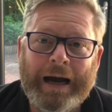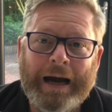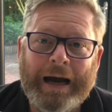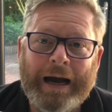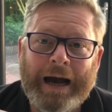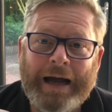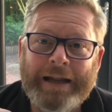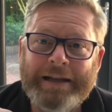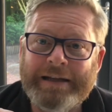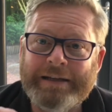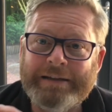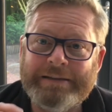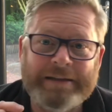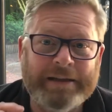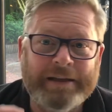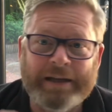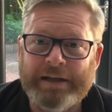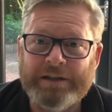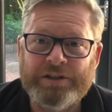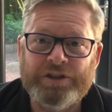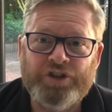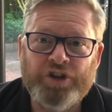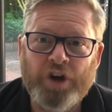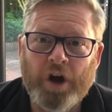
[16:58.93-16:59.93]
And it did
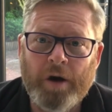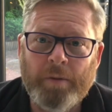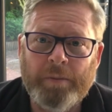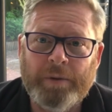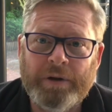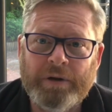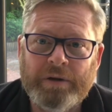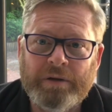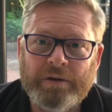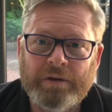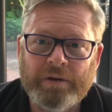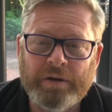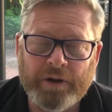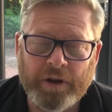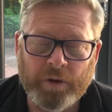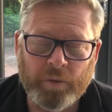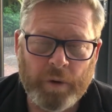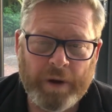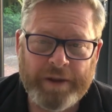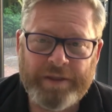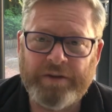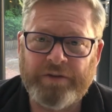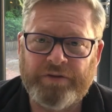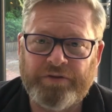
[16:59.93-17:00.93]
its job. The
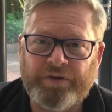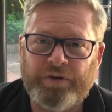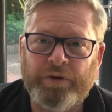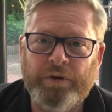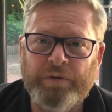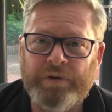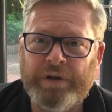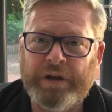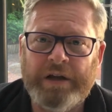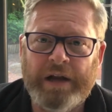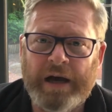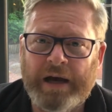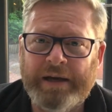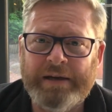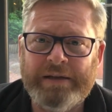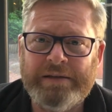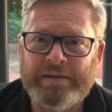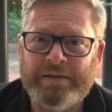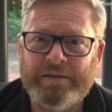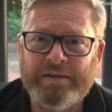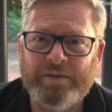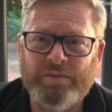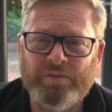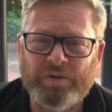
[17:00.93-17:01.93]
weather through the
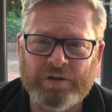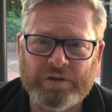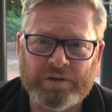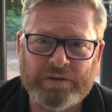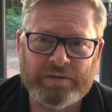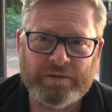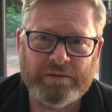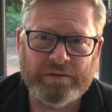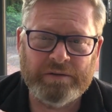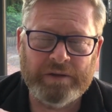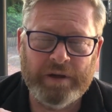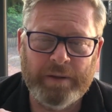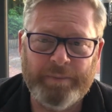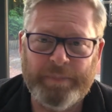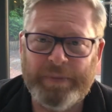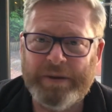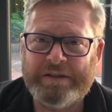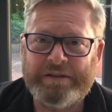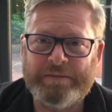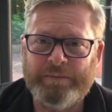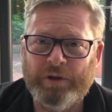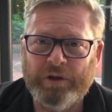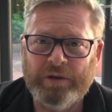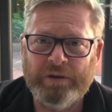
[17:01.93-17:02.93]
night was
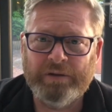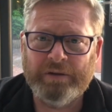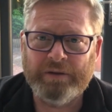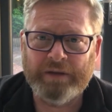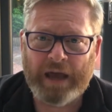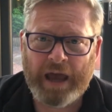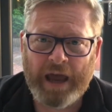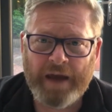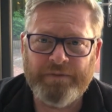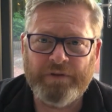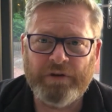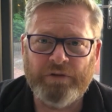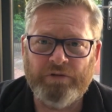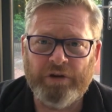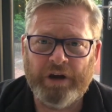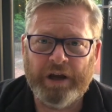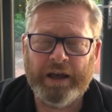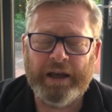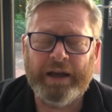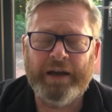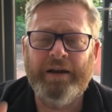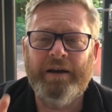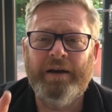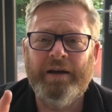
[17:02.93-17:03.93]
abysmal, heavy
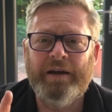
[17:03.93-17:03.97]
rain,